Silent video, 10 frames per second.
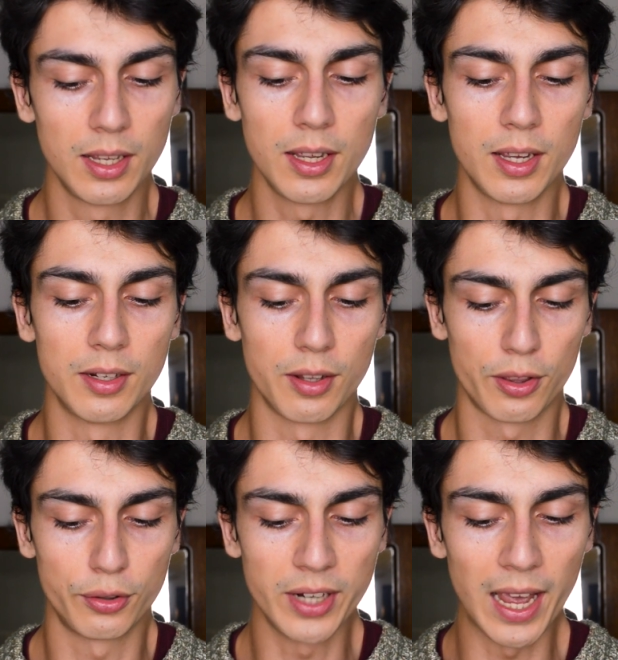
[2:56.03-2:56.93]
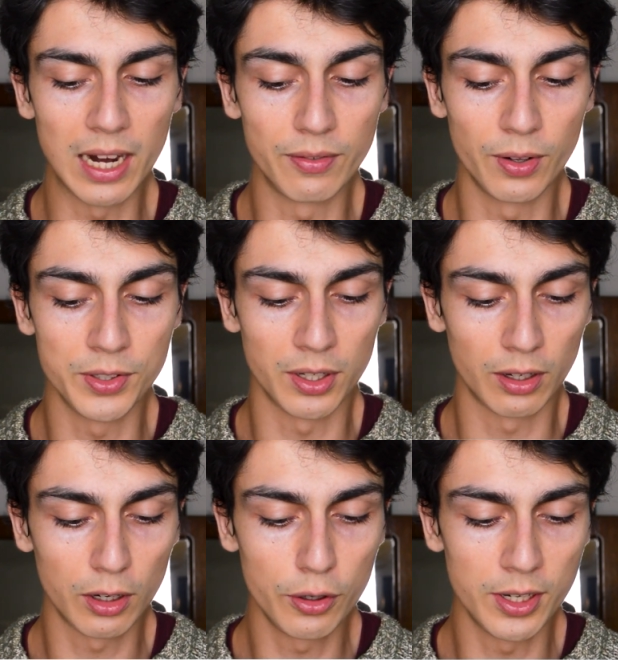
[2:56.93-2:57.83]
in 3 A-levels,
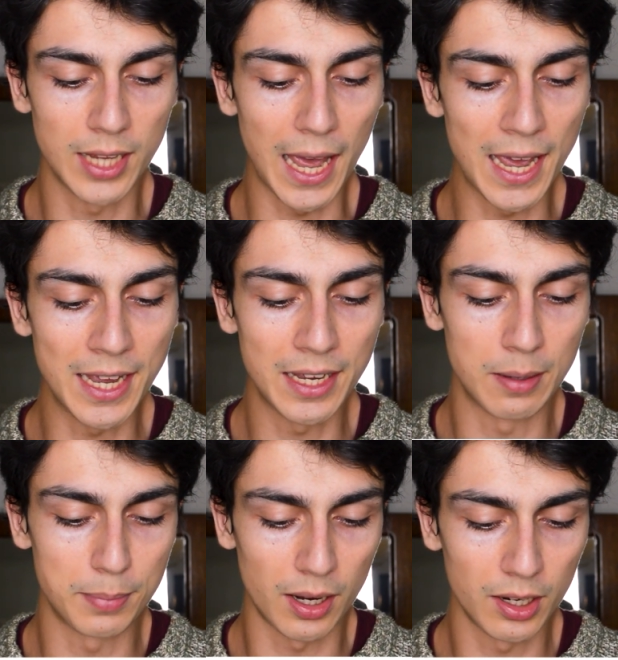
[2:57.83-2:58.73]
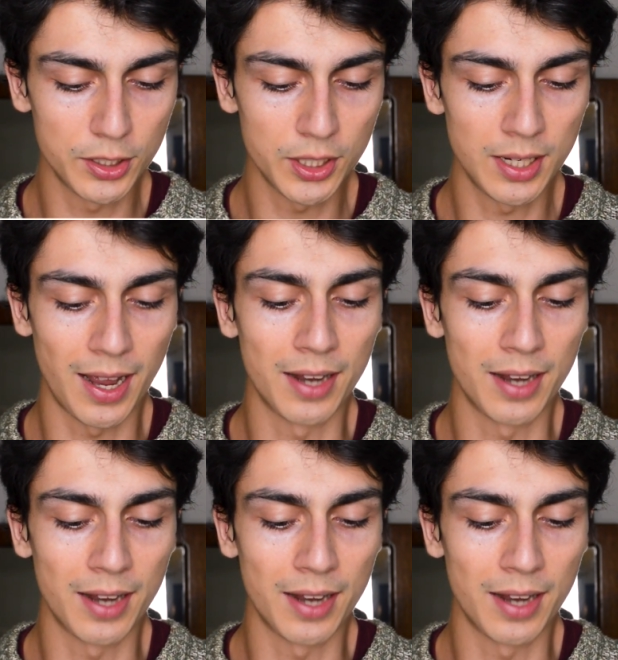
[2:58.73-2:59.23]
including A in biology